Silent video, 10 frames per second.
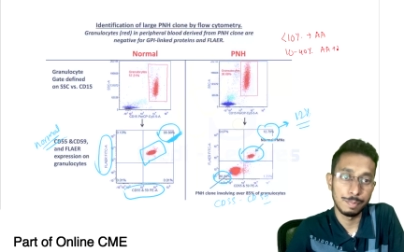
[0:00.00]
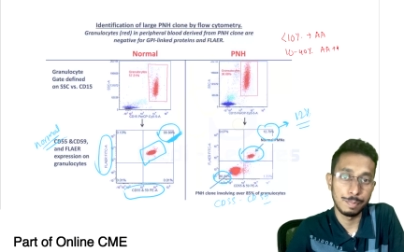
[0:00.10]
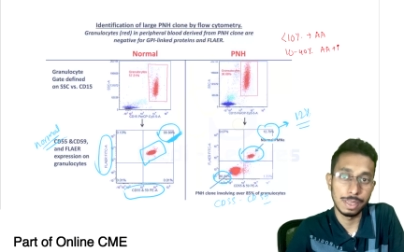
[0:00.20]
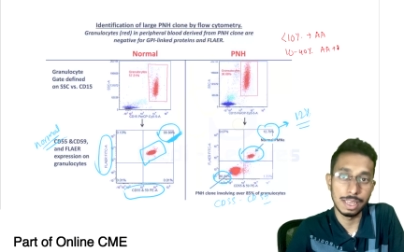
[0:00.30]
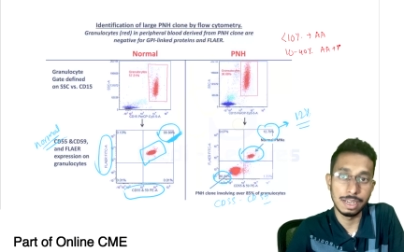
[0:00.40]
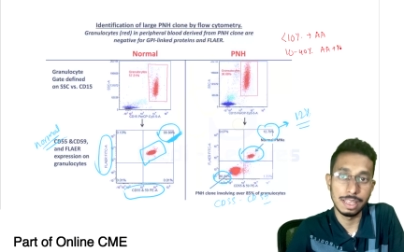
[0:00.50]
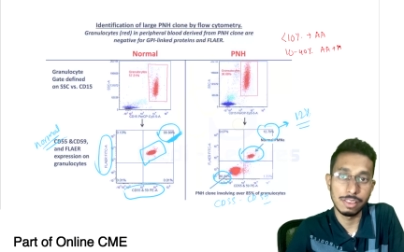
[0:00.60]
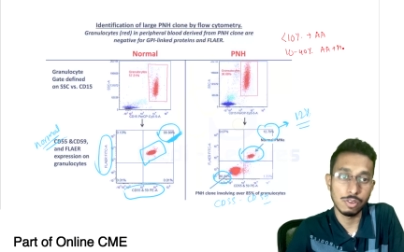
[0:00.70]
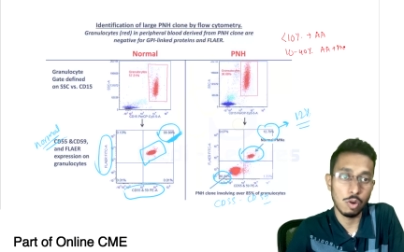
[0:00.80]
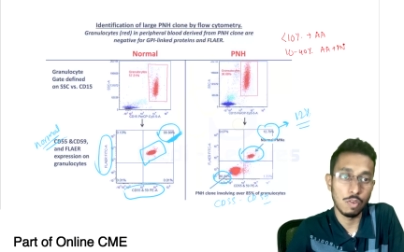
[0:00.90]

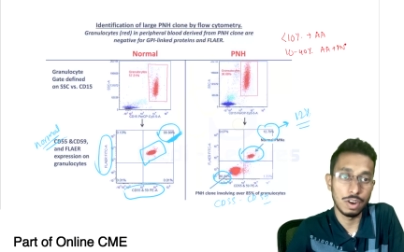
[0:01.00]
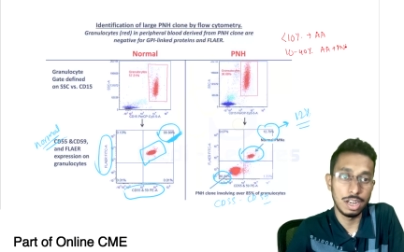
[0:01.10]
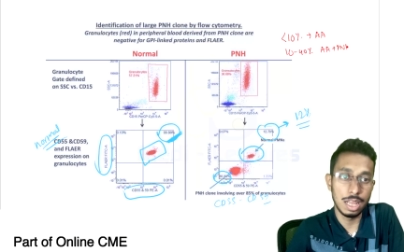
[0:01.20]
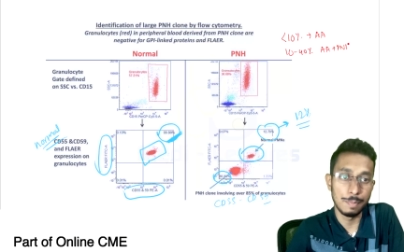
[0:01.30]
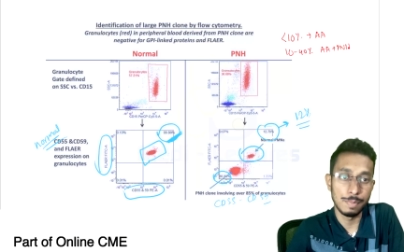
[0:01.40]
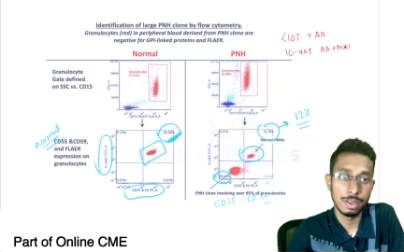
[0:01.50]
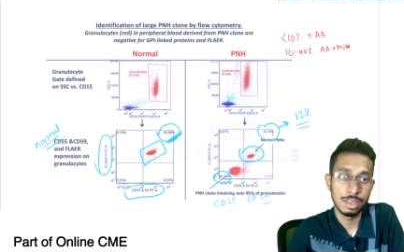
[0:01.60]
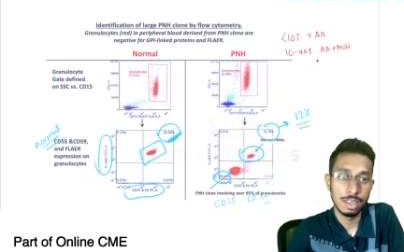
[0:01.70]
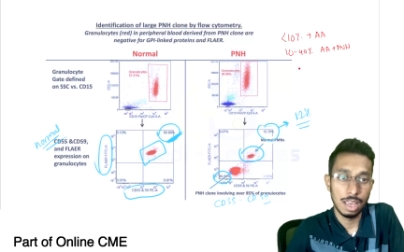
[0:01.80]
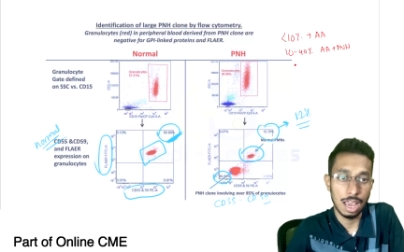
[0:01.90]
PNH overlap
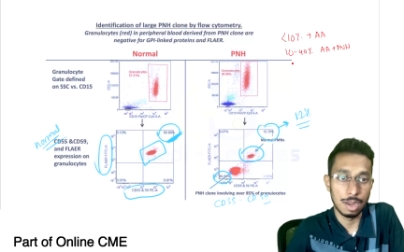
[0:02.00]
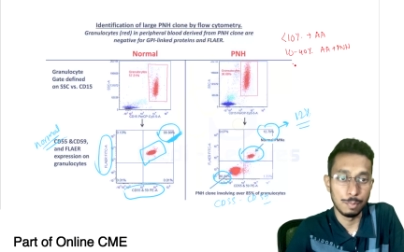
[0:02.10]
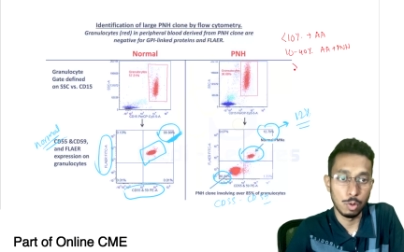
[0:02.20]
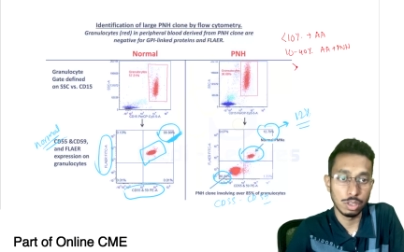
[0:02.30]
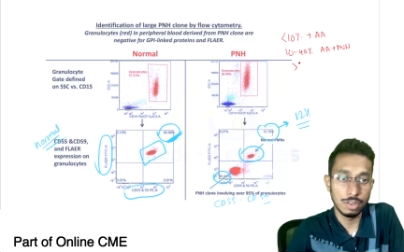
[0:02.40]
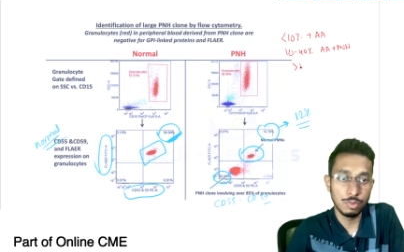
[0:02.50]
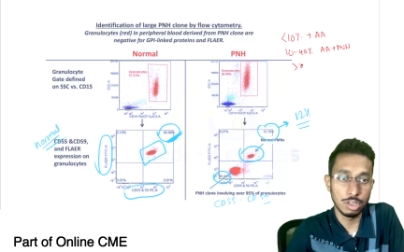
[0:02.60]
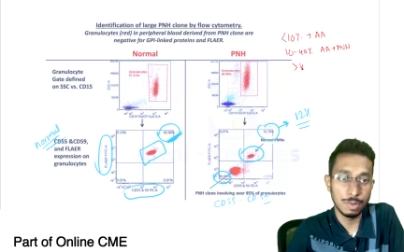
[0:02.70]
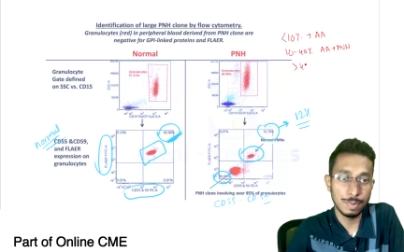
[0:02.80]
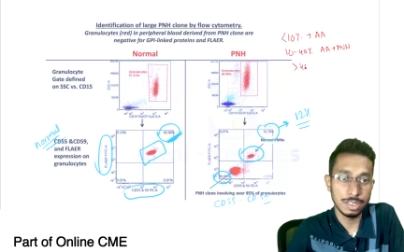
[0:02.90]
and more than
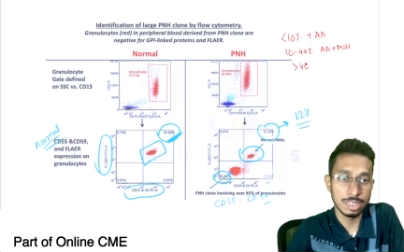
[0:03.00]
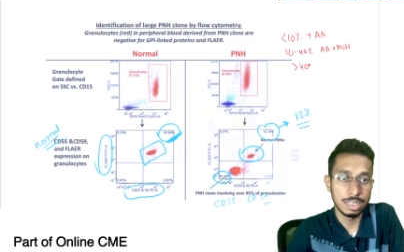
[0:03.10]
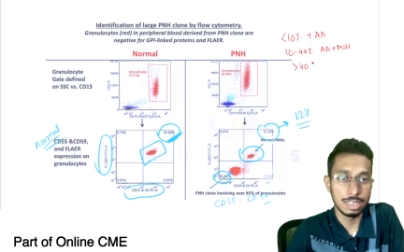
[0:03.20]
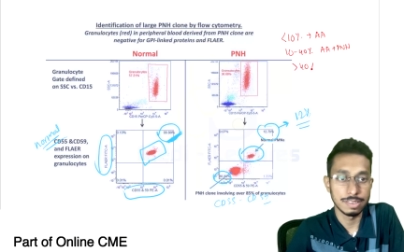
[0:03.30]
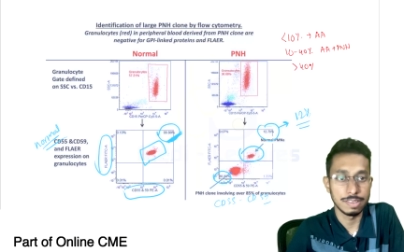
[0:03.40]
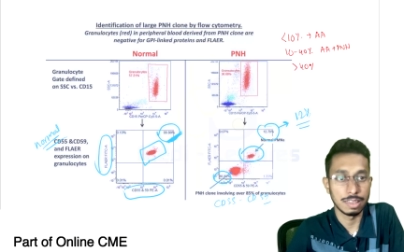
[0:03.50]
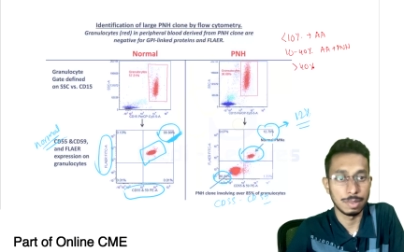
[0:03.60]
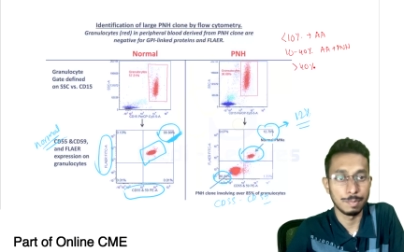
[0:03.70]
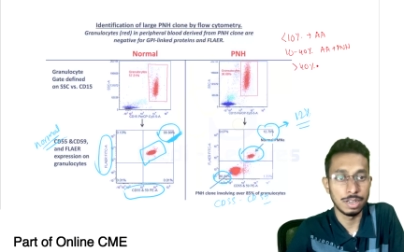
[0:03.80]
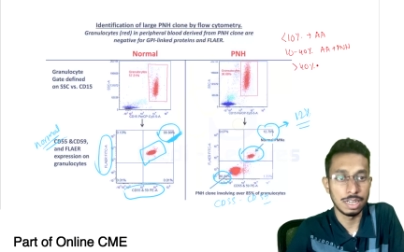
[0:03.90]
40% is
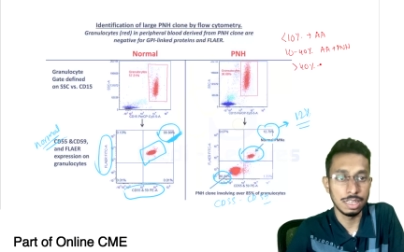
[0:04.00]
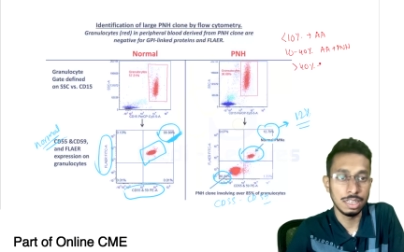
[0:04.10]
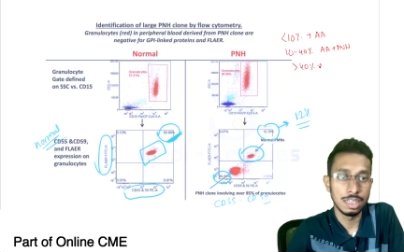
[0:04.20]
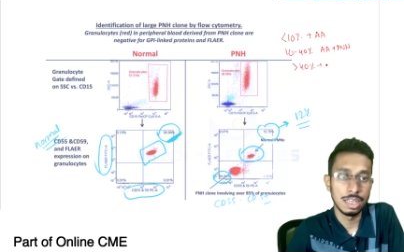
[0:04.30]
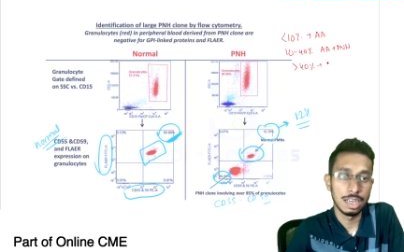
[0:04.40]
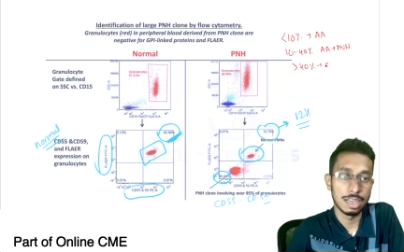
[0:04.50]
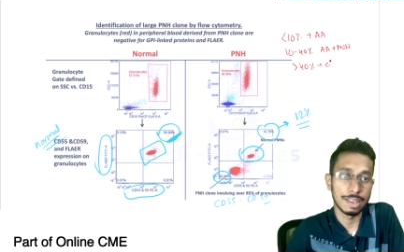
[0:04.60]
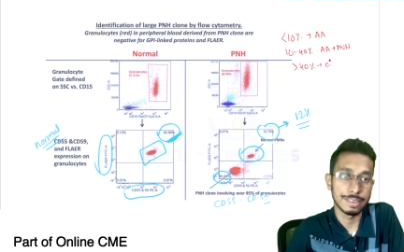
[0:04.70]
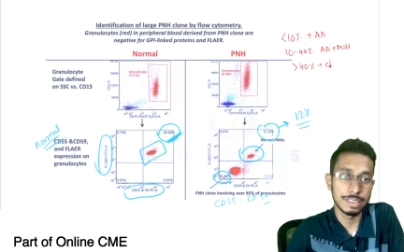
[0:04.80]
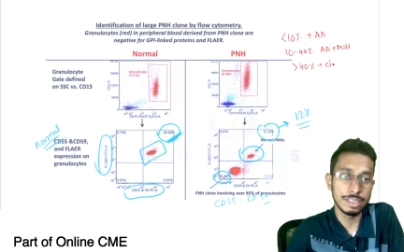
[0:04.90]
nothing but a
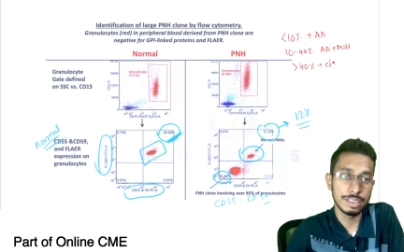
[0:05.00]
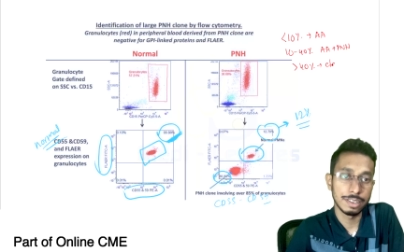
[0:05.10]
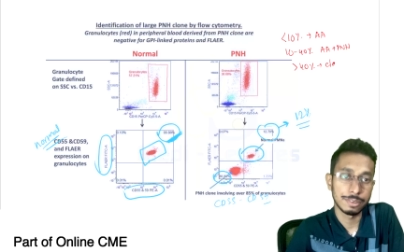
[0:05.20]
classic